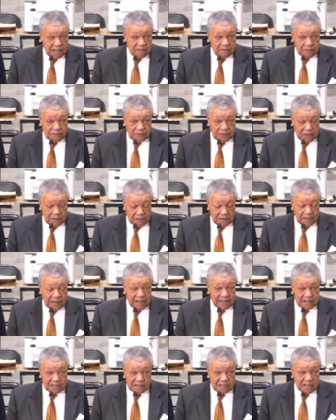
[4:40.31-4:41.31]
even for the
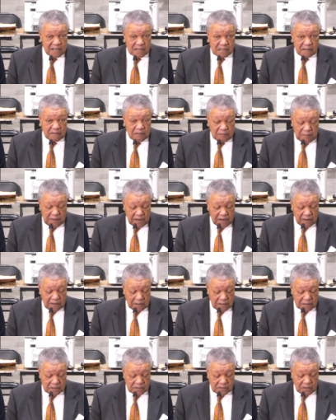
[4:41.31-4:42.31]
United States of
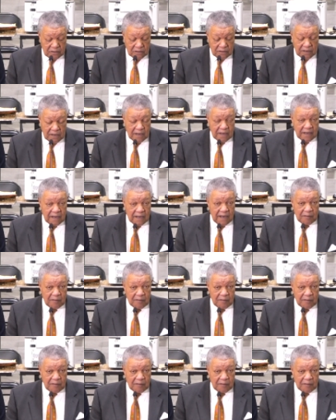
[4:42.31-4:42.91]
America. So